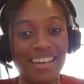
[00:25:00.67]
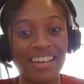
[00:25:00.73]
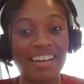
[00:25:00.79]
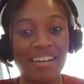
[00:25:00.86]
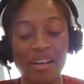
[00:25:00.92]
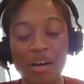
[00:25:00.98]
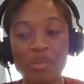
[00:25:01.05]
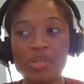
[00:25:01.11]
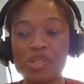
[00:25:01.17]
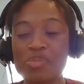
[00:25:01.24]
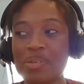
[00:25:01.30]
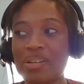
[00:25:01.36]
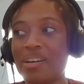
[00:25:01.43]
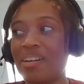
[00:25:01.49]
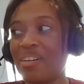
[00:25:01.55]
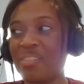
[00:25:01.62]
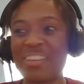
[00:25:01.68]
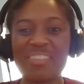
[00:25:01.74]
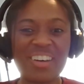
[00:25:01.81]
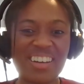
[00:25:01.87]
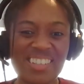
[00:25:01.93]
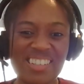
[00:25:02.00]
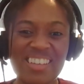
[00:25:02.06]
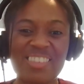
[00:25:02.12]
I'll just be like, oh, they've
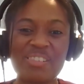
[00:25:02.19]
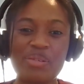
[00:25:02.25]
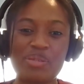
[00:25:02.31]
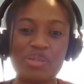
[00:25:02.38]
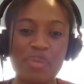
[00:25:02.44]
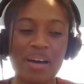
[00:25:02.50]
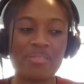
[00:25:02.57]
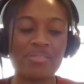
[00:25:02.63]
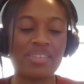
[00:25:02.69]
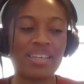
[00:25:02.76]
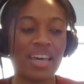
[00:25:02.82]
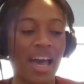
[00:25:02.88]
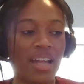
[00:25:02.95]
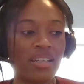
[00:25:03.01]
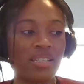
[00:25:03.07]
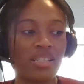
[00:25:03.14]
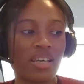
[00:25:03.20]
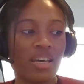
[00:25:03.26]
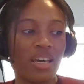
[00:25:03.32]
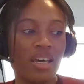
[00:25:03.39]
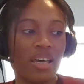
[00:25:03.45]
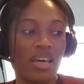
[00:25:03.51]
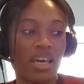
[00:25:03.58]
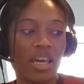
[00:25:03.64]
actually thought about it. And
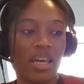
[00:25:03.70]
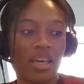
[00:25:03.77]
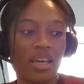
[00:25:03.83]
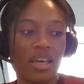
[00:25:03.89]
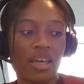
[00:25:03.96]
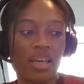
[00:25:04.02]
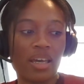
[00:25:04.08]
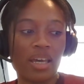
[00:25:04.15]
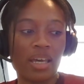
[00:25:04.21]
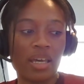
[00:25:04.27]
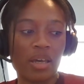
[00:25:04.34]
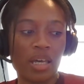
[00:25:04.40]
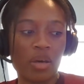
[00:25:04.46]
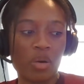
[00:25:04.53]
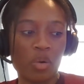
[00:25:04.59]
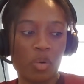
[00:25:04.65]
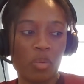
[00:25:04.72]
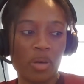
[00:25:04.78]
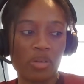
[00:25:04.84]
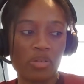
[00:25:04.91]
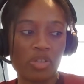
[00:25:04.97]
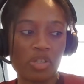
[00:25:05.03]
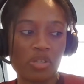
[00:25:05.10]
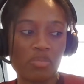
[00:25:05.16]
it
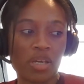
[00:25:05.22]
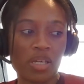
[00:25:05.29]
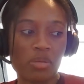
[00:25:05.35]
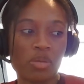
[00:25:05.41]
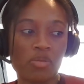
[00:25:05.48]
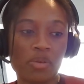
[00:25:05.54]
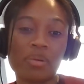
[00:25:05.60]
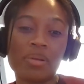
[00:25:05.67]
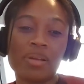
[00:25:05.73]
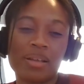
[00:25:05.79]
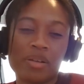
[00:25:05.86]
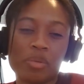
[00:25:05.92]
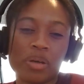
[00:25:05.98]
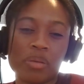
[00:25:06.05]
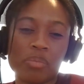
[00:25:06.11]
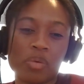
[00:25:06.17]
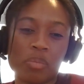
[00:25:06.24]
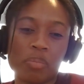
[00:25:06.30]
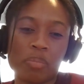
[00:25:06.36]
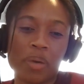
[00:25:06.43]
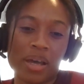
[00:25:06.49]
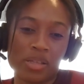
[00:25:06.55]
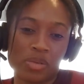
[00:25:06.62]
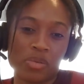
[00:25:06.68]
almost just makes me feel a little bit more
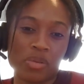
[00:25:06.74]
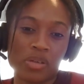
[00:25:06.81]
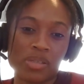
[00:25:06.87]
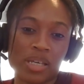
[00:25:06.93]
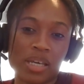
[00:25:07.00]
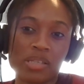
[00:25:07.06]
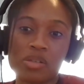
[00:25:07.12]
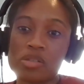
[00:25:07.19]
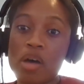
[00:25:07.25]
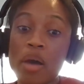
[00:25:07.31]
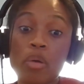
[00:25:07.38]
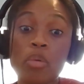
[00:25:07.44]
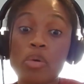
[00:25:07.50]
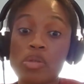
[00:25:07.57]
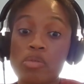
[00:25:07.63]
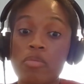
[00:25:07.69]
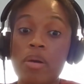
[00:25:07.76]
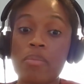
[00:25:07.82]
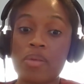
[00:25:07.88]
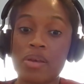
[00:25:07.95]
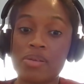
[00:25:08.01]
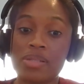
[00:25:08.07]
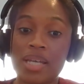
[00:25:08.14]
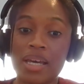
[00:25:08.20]
better on those days, because I always remember
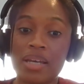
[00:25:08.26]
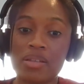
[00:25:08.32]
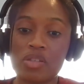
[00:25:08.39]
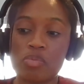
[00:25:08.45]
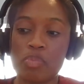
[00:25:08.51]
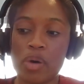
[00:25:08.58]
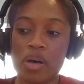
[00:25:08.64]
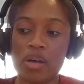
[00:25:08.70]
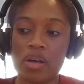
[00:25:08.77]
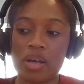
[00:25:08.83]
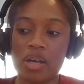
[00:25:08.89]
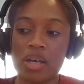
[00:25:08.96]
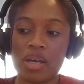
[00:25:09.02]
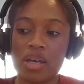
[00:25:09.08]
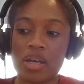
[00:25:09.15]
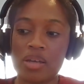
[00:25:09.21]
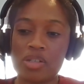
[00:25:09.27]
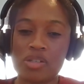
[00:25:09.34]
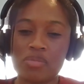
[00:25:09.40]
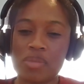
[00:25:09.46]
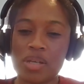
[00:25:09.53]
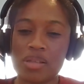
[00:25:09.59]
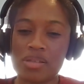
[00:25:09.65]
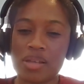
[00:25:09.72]
those dates, but it
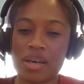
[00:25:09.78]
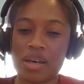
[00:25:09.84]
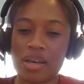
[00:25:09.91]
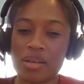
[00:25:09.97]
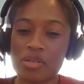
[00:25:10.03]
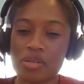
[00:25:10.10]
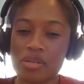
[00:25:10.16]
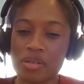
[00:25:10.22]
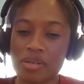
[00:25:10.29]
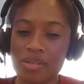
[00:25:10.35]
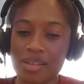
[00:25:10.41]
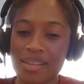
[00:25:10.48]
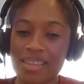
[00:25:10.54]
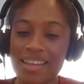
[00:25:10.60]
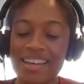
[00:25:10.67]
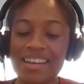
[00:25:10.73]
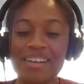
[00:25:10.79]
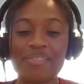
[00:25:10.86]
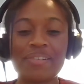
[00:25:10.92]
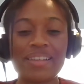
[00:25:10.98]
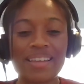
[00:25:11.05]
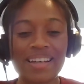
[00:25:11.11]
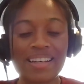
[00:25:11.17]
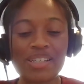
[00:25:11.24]
just means that extra something
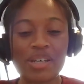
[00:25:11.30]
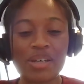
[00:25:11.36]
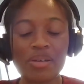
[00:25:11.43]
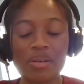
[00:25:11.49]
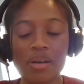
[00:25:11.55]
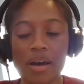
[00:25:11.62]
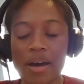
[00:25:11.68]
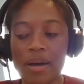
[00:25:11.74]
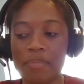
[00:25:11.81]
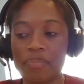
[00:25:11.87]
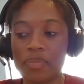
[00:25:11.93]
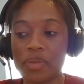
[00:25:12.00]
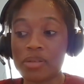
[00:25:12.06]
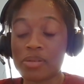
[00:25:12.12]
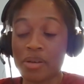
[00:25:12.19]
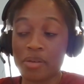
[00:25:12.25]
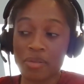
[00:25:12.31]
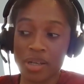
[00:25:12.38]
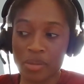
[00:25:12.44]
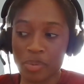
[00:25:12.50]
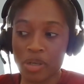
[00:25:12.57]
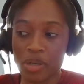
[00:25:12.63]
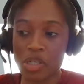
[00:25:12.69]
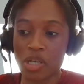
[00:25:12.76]
when they do. So I really
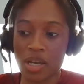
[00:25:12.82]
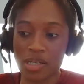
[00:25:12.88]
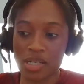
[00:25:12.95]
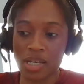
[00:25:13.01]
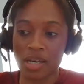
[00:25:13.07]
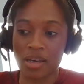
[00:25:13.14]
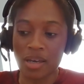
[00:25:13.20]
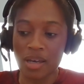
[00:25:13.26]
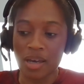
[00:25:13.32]
appreciate it.